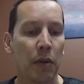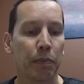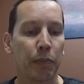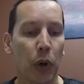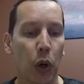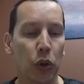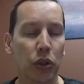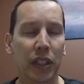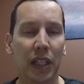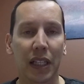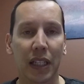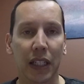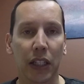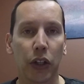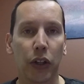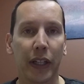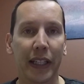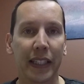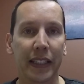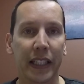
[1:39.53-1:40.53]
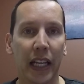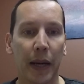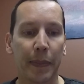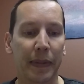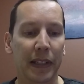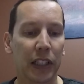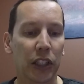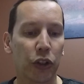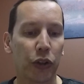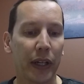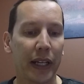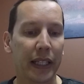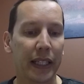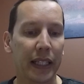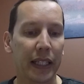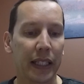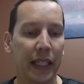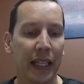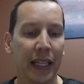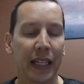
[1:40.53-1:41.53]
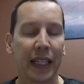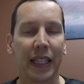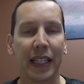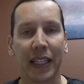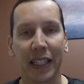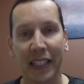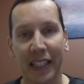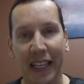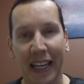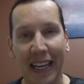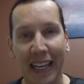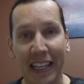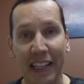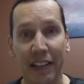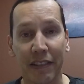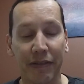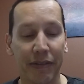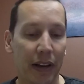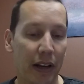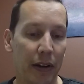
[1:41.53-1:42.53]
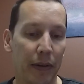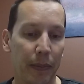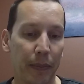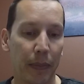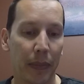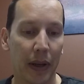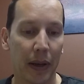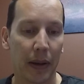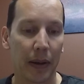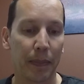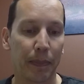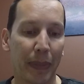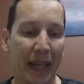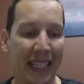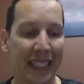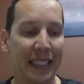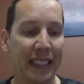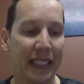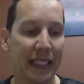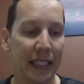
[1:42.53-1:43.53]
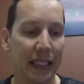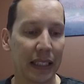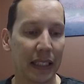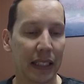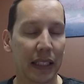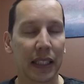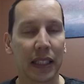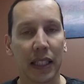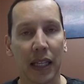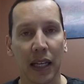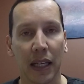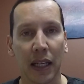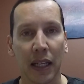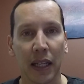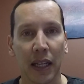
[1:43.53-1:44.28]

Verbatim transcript: most clearly demonstrated in cave paintings.